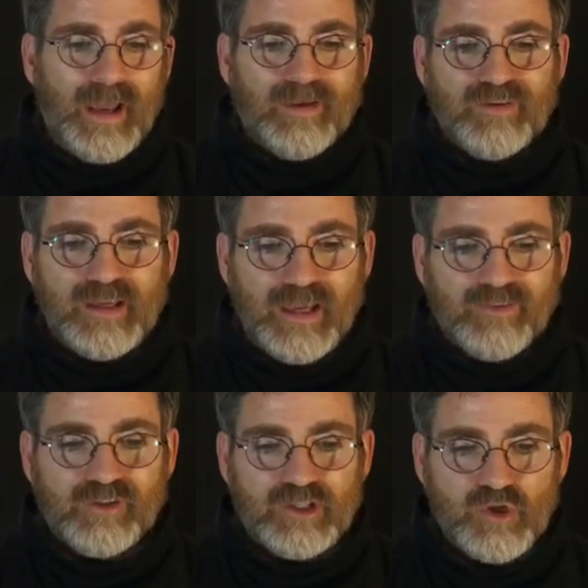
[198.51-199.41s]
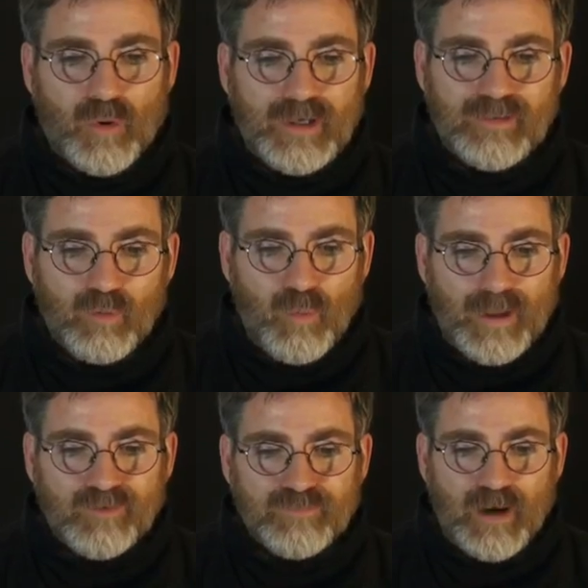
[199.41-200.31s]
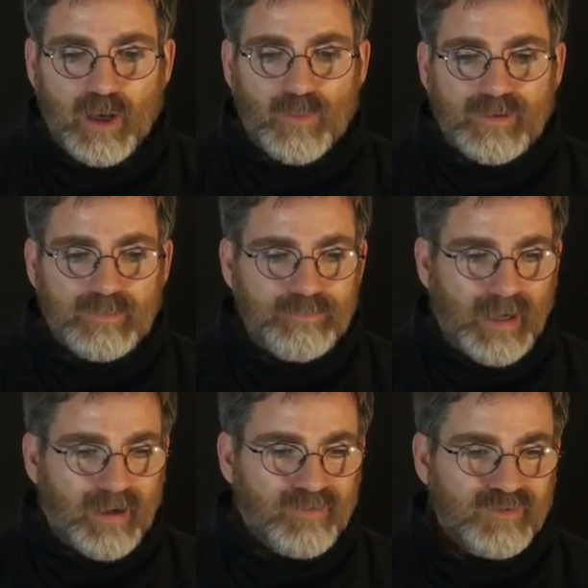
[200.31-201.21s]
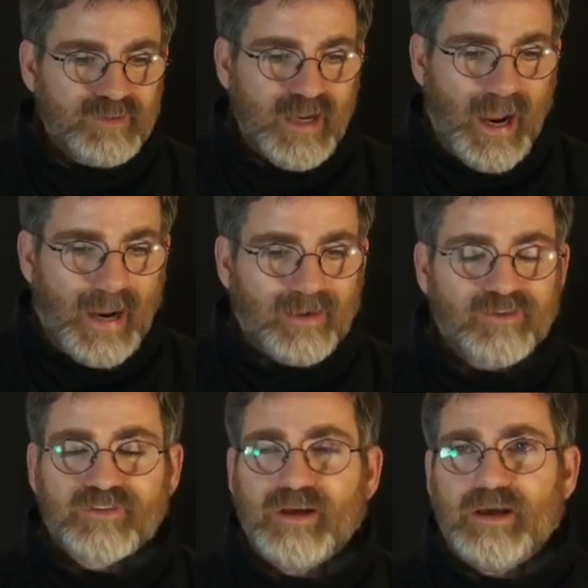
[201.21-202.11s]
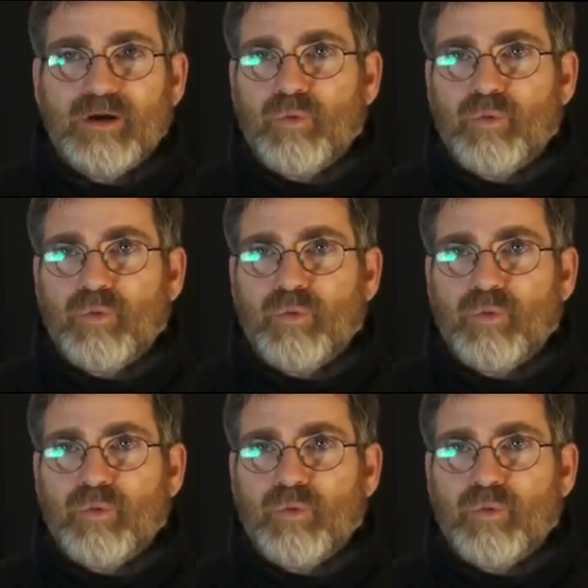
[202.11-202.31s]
as he hints at joining the West following the Paris attacks.